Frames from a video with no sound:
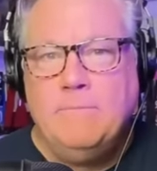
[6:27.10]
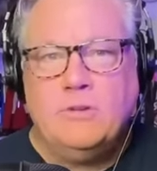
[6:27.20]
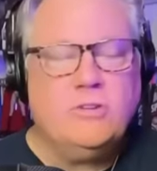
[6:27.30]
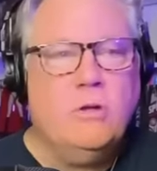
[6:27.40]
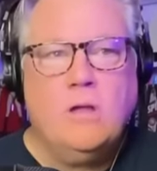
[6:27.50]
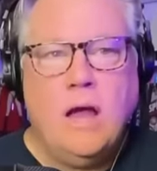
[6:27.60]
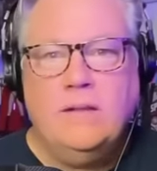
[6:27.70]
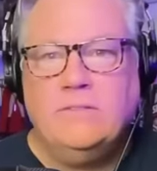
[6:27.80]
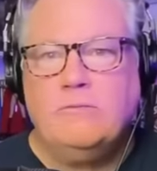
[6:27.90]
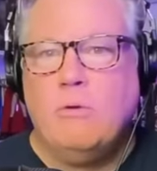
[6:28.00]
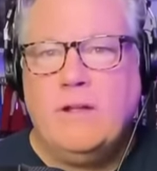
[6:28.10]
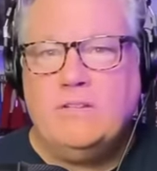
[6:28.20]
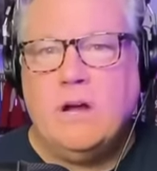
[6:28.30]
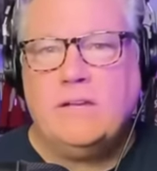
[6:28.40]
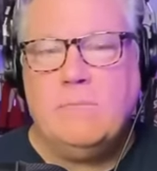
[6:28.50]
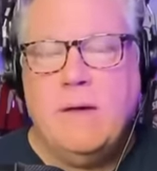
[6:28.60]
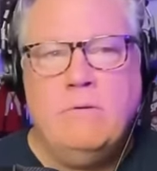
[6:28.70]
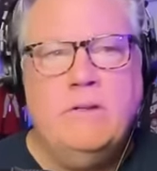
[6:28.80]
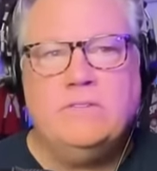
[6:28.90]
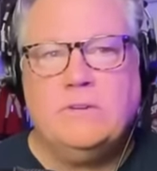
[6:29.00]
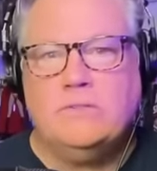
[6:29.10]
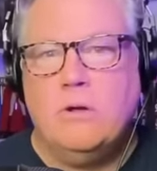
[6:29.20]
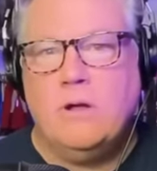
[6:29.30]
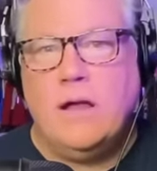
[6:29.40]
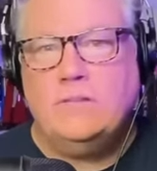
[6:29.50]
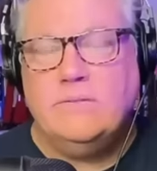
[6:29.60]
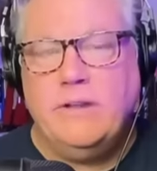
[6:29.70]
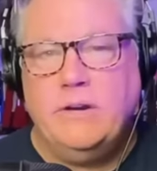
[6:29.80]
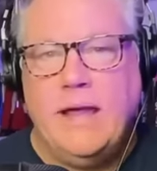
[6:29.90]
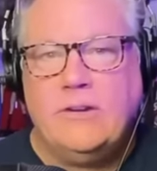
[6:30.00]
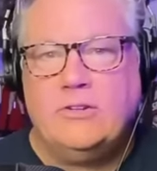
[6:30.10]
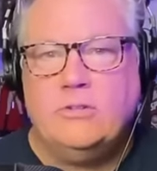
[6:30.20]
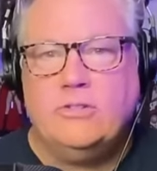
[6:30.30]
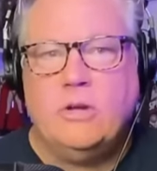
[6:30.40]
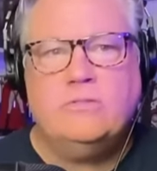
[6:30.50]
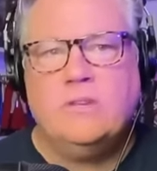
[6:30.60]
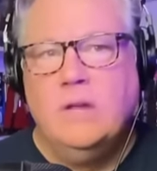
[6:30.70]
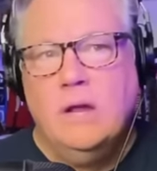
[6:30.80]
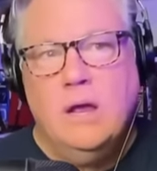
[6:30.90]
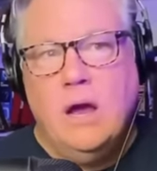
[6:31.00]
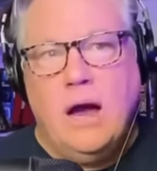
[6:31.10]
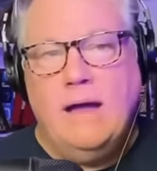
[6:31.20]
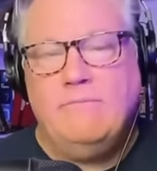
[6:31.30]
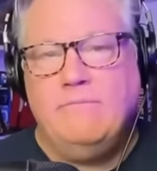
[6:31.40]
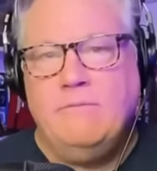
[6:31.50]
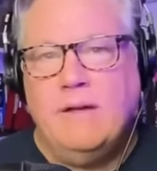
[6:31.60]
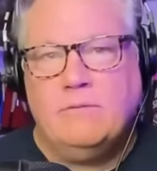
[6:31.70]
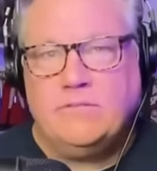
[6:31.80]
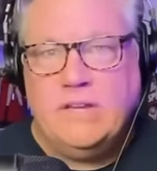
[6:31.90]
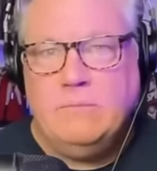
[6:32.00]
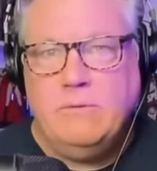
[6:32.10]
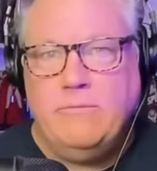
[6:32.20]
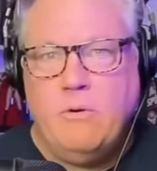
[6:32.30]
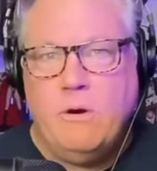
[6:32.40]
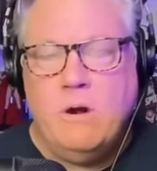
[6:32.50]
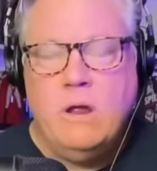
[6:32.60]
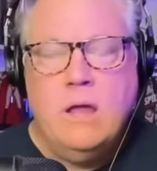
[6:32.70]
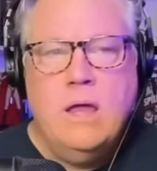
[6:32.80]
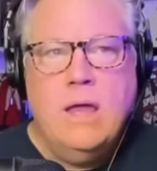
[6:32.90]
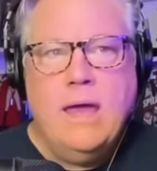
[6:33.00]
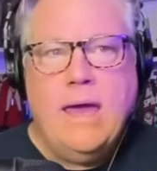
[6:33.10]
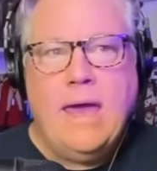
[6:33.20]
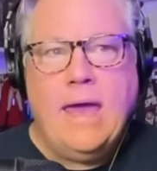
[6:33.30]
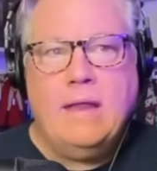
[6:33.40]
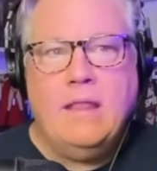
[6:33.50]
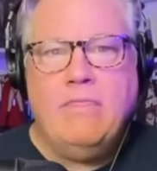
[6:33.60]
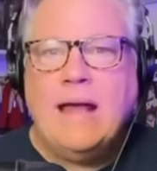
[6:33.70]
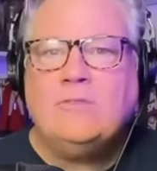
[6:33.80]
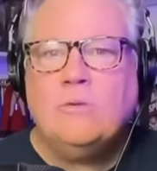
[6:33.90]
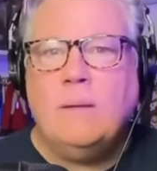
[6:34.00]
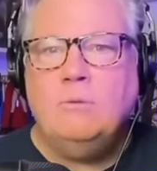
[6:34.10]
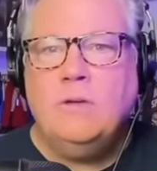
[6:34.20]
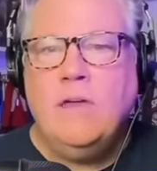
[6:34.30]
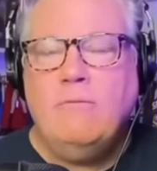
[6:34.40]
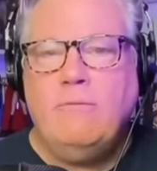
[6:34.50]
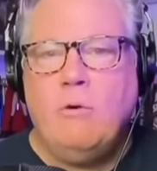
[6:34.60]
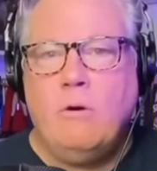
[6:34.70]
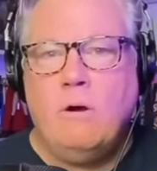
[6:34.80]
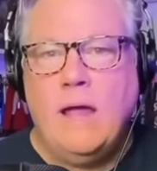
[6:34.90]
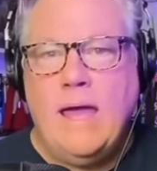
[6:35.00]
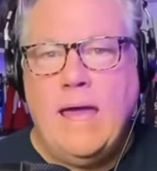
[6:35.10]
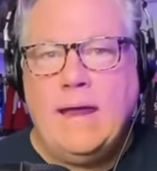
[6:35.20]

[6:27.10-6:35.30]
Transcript: There's all kinds of great documentaries. There's all kinds of international shows I've never seen before. And that's what I'm looking for.